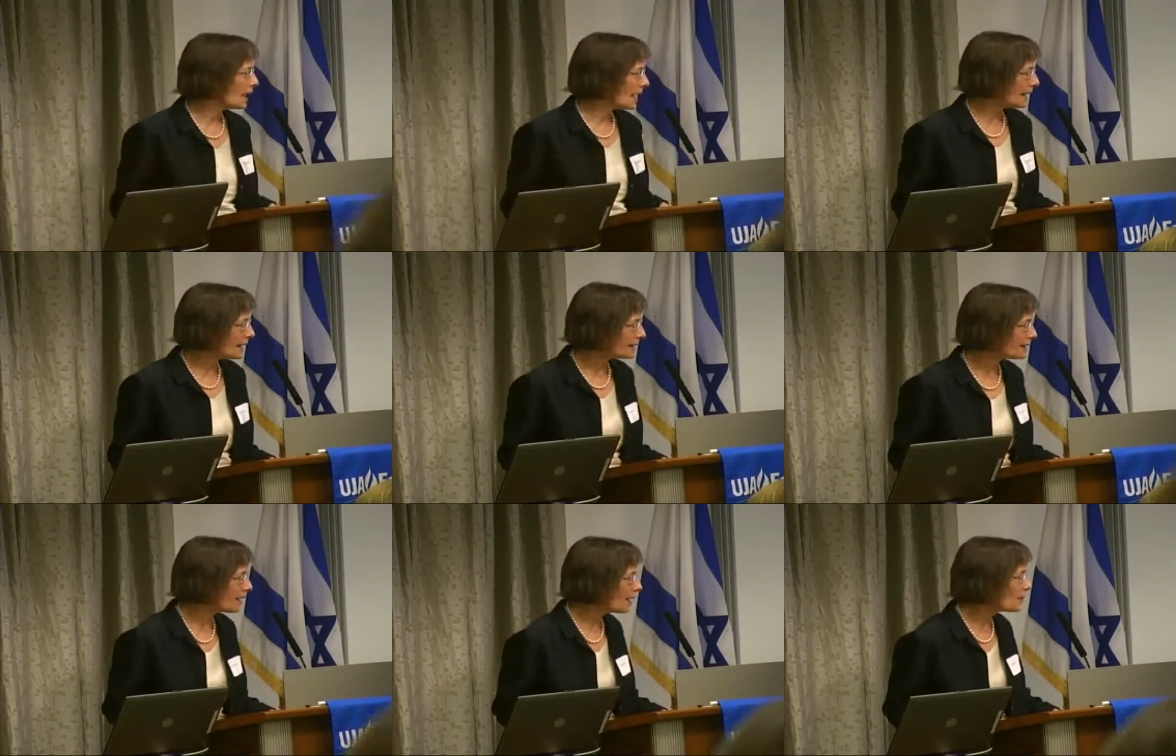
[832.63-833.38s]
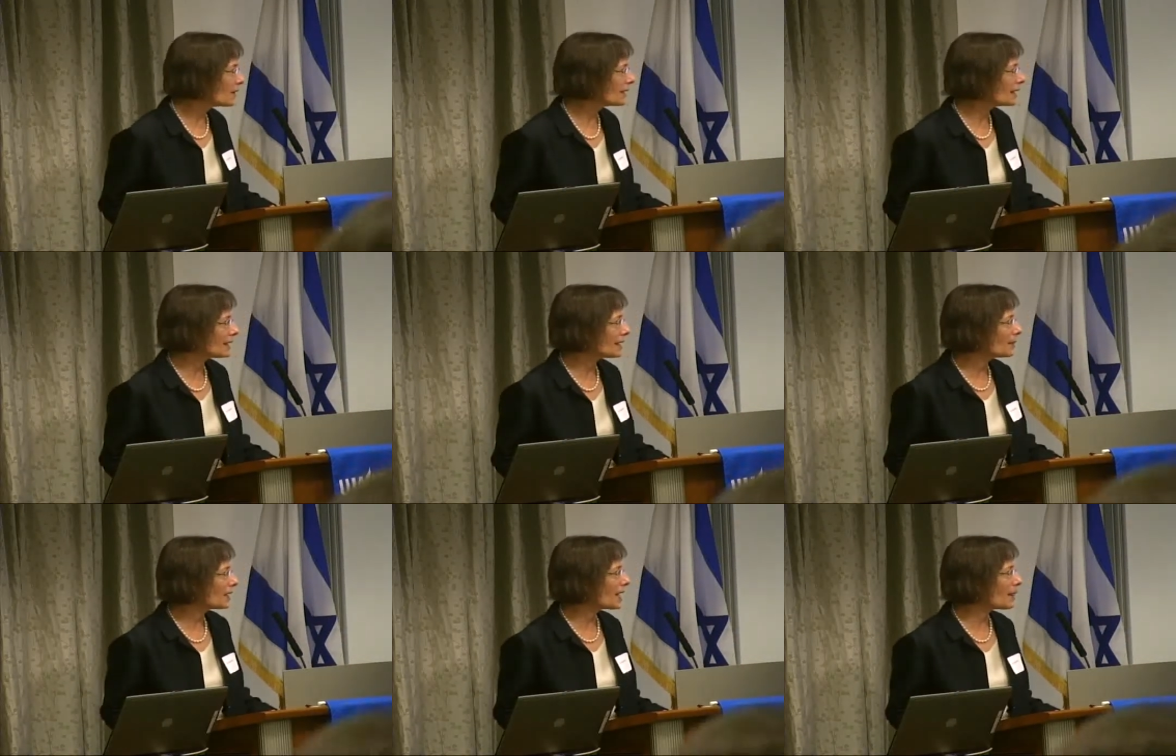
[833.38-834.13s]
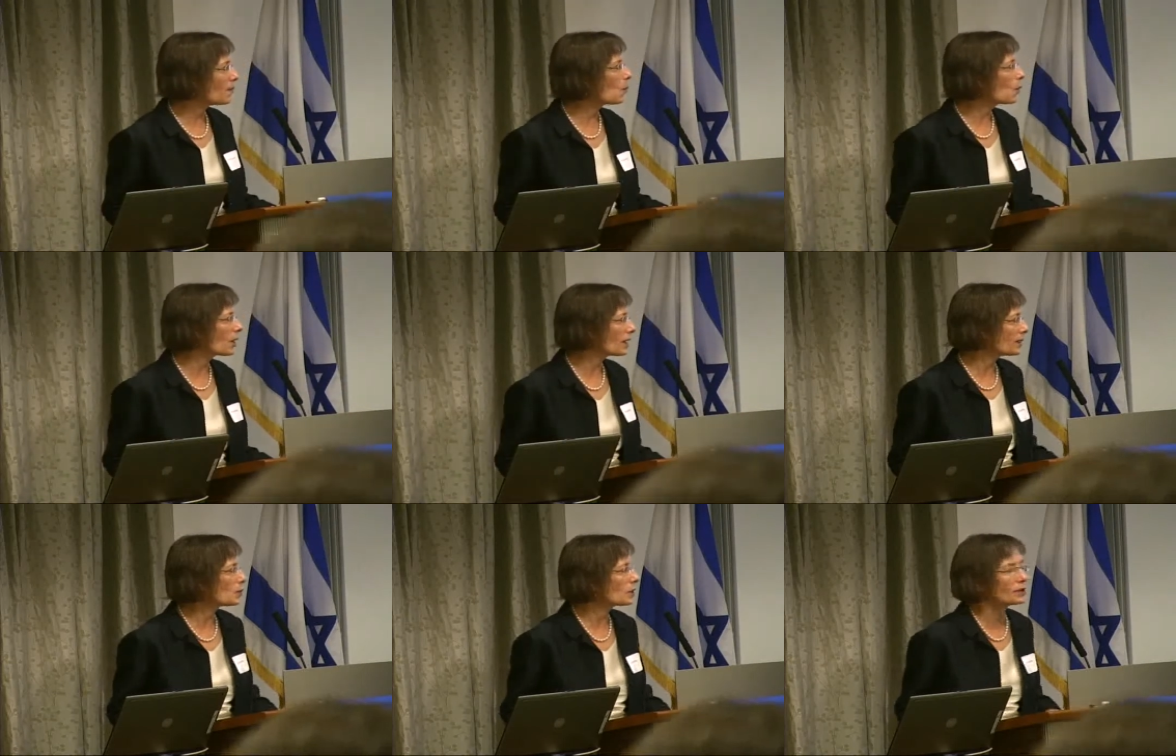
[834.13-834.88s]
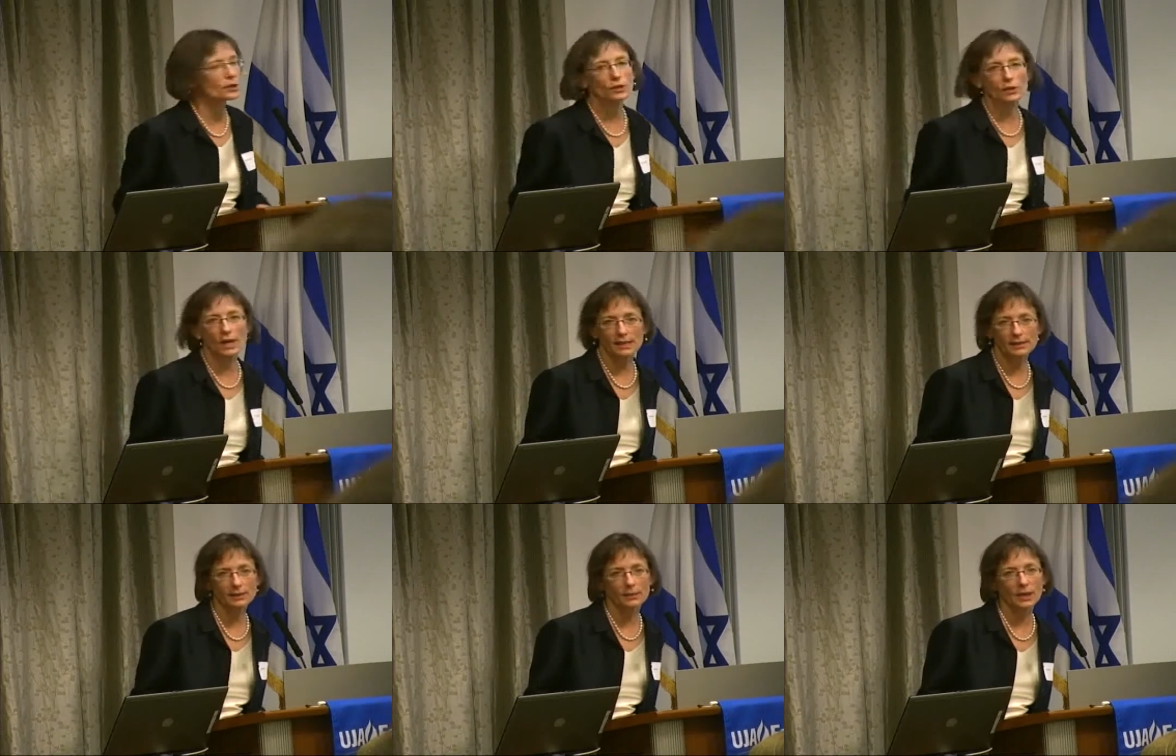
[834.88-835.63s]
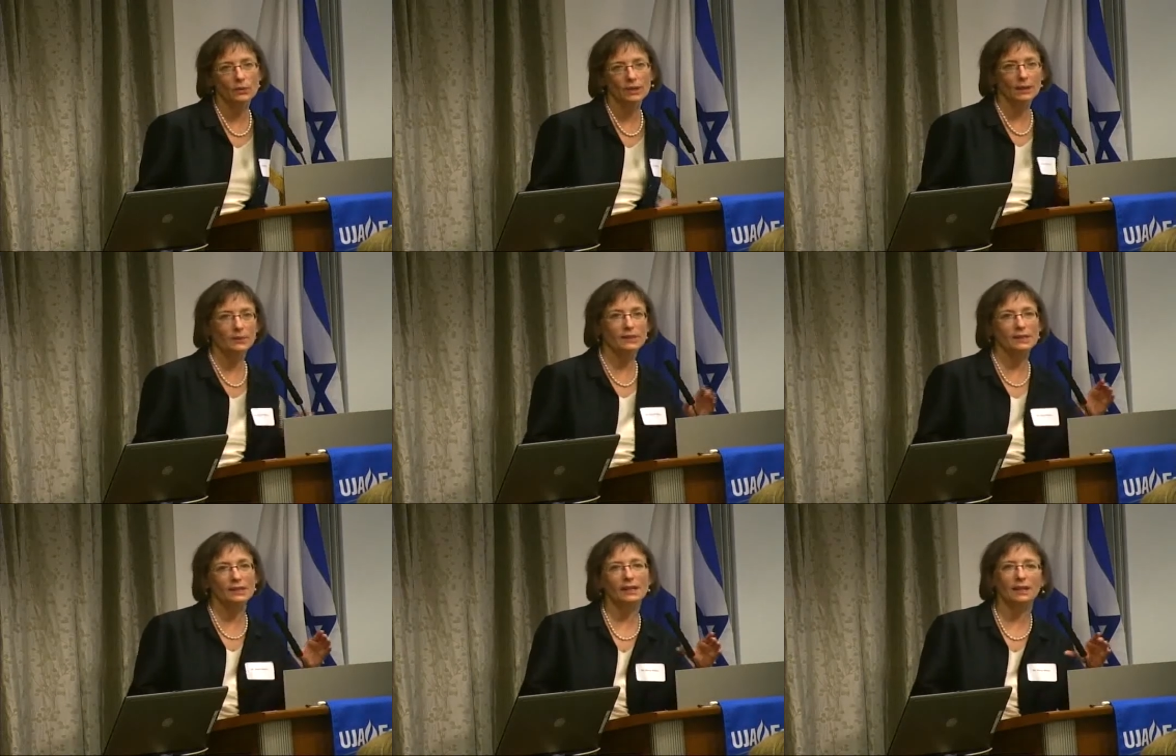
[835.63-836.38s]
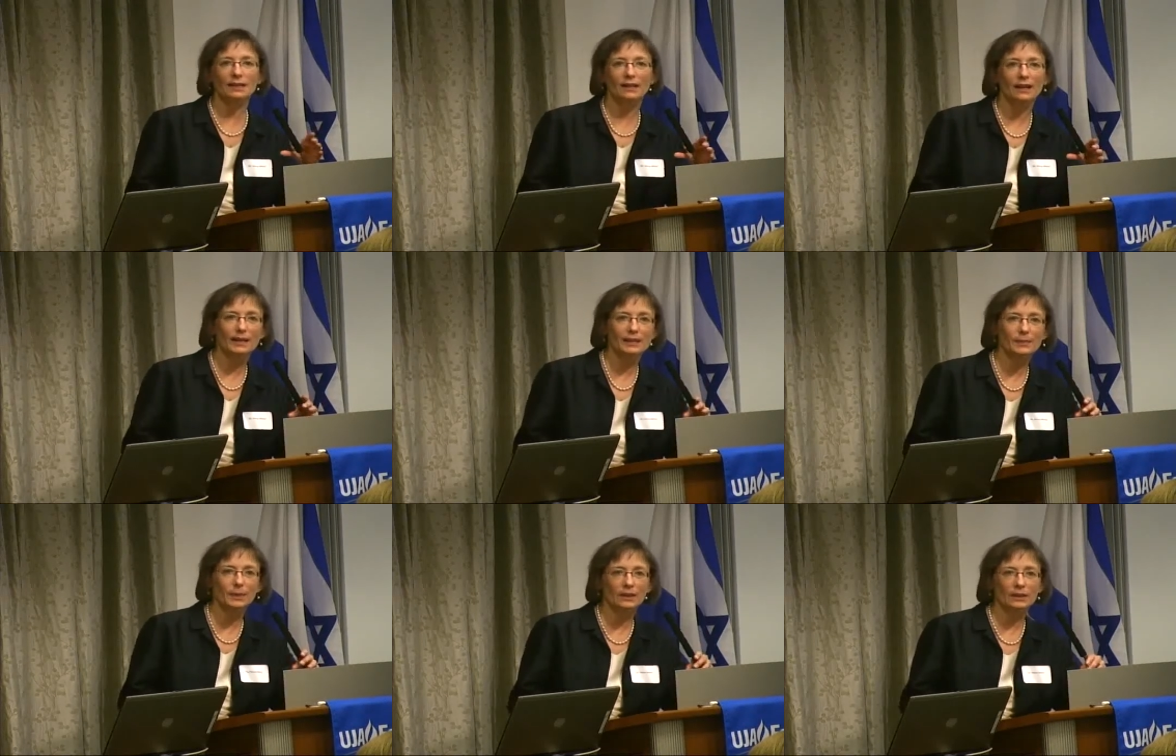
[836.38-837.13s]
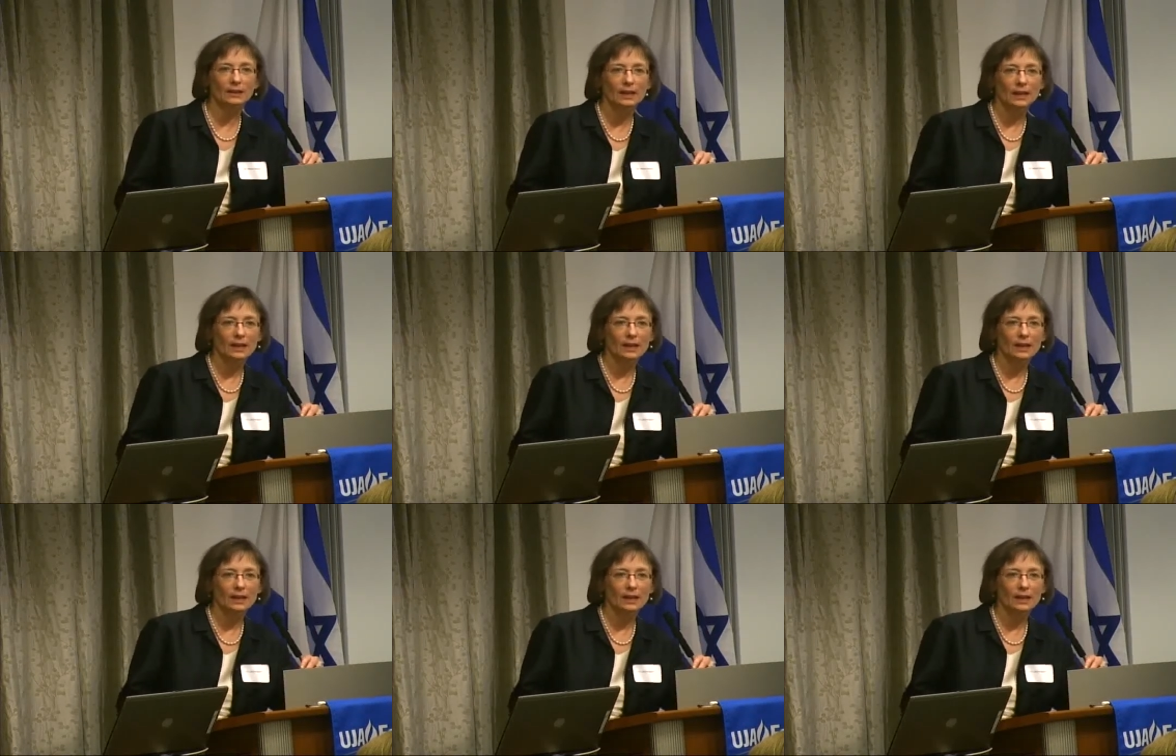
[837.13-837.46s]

And as time went on, I became more and more distressed about what I was seeing in the hospital.